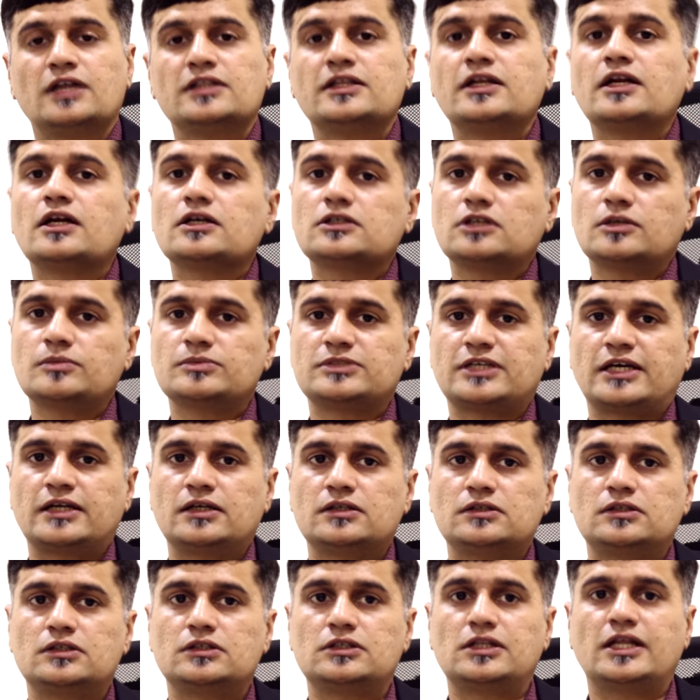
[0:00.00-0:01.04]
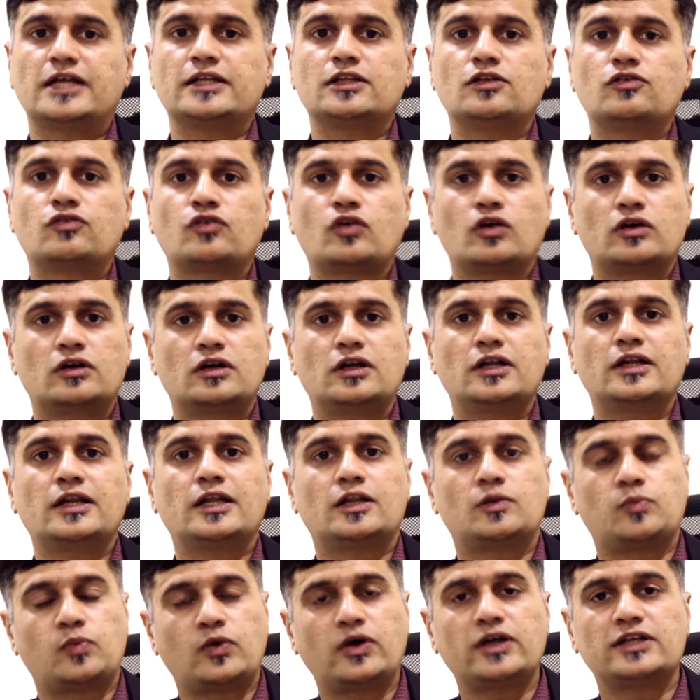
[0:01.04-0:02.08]
There are some sinuses like the frontal and
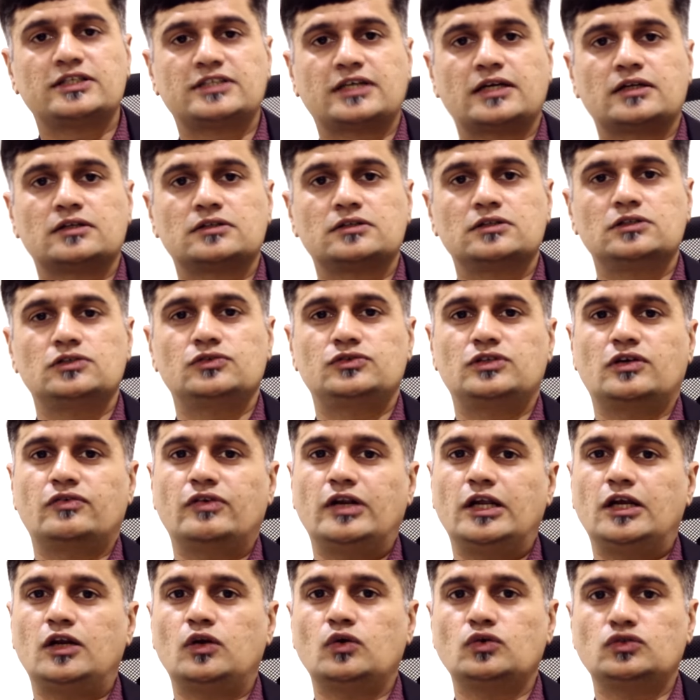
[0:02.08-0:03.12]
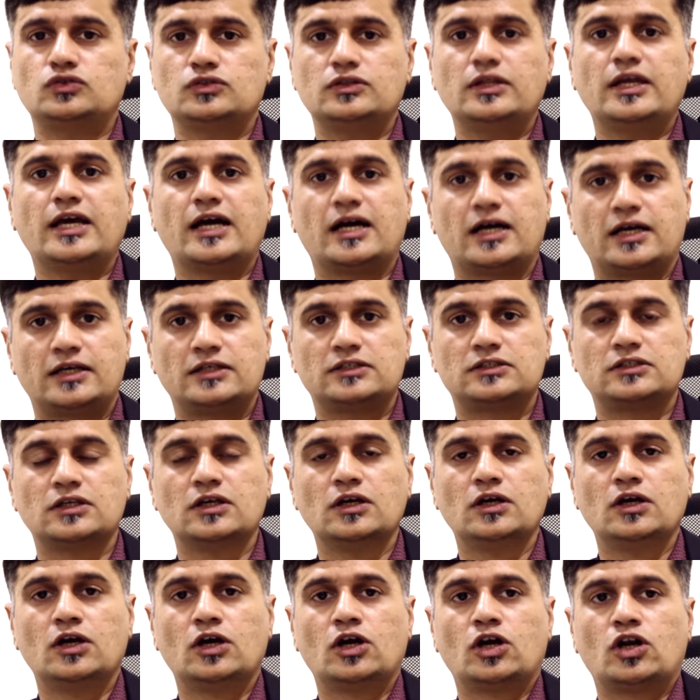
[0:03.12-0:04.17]
ethmoid sinuses which are very close to the eyes.
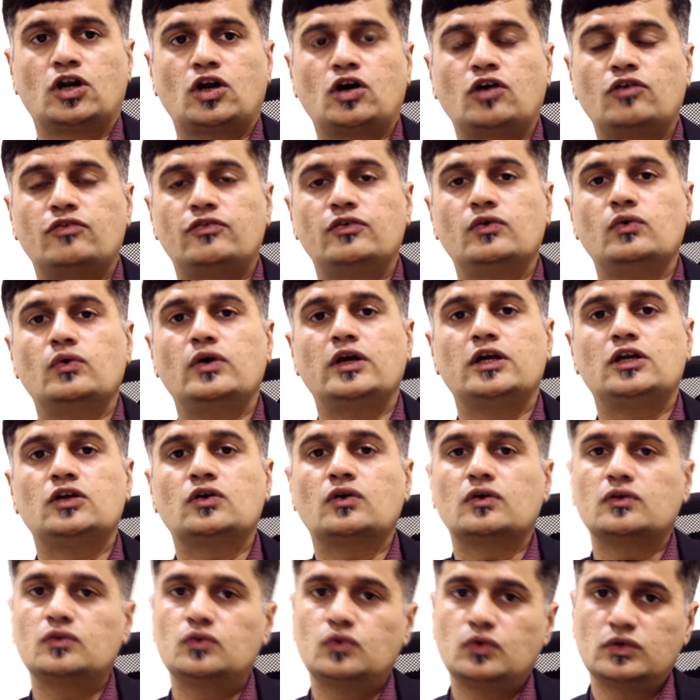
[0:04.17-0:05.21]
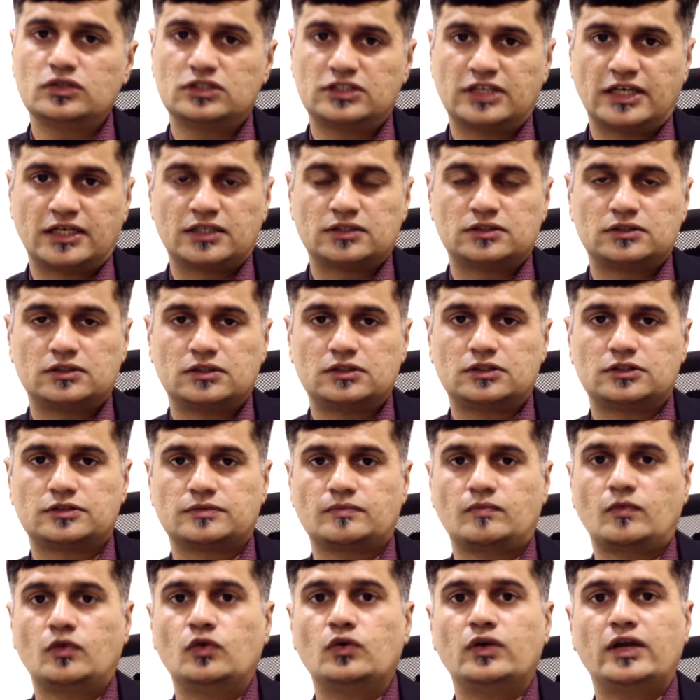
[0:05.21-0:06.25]
Now, if you ignore those sinuses,
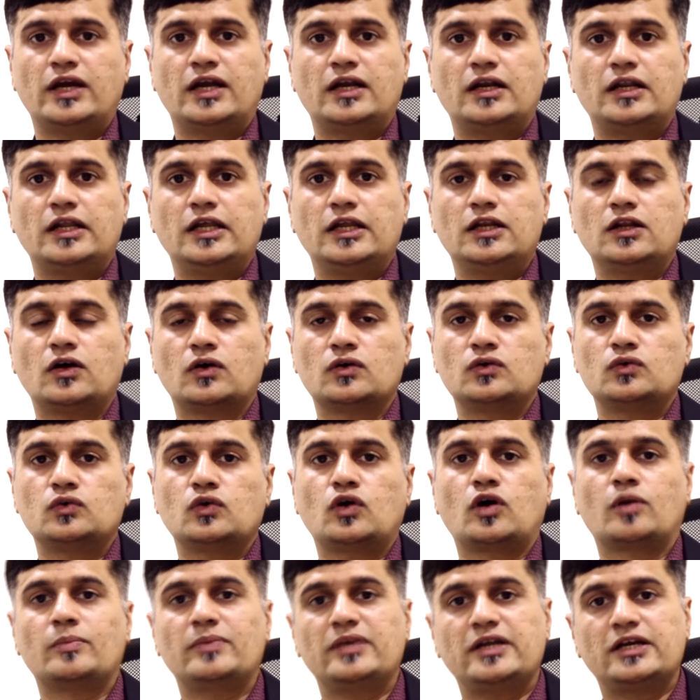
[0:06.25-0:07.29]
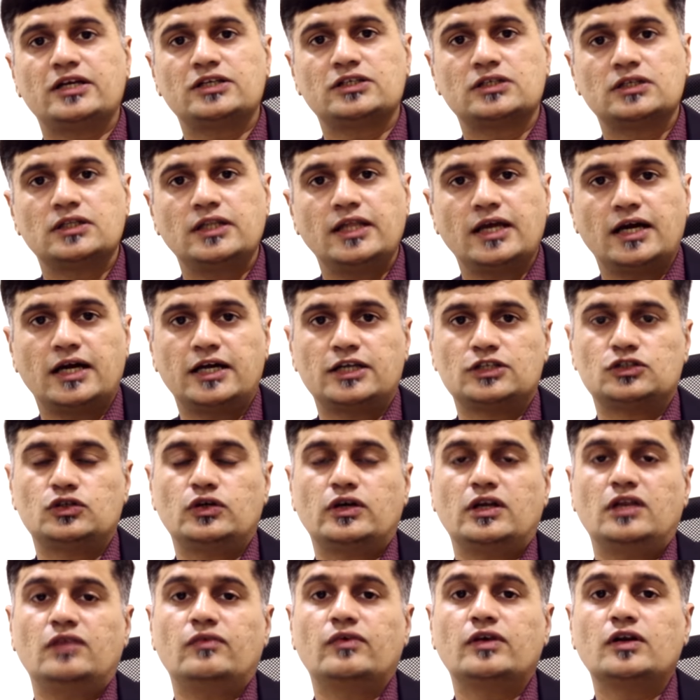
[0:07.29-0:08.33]
you can lead on to complication in the eyes. You
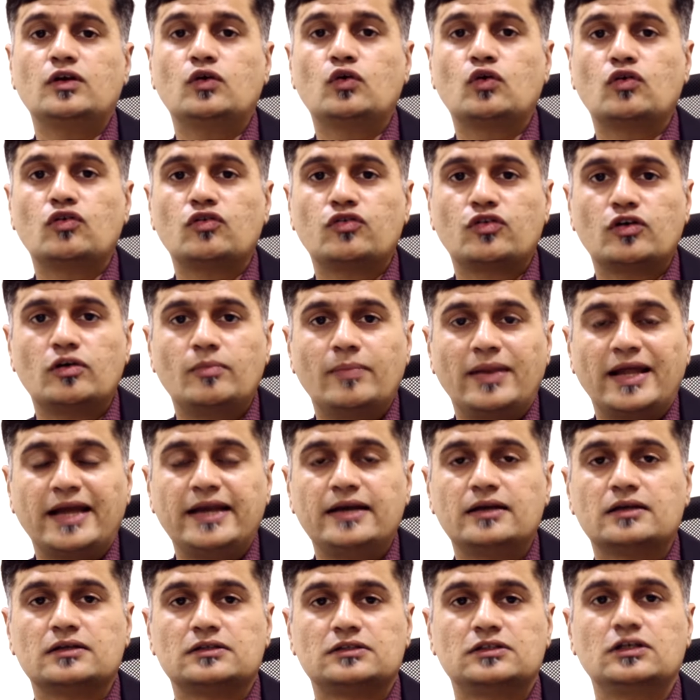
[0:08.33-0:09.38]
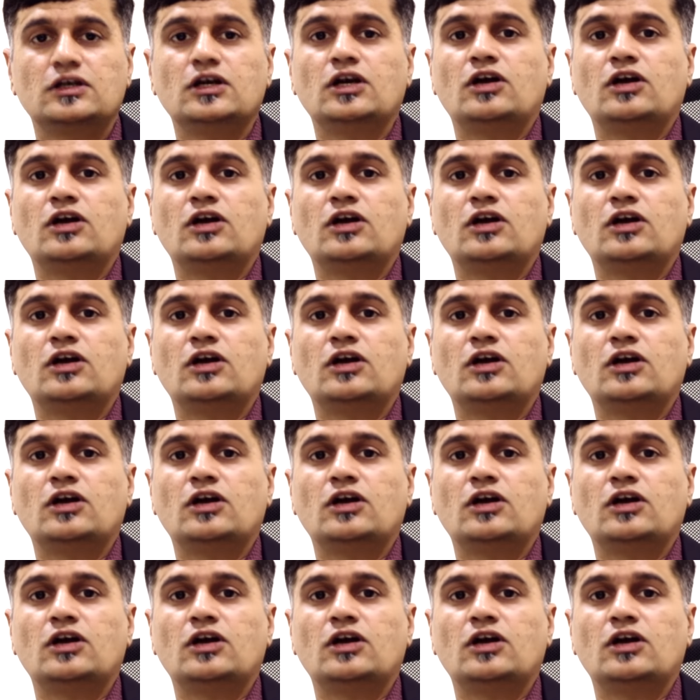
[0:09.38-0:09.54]
can even go for a blindness.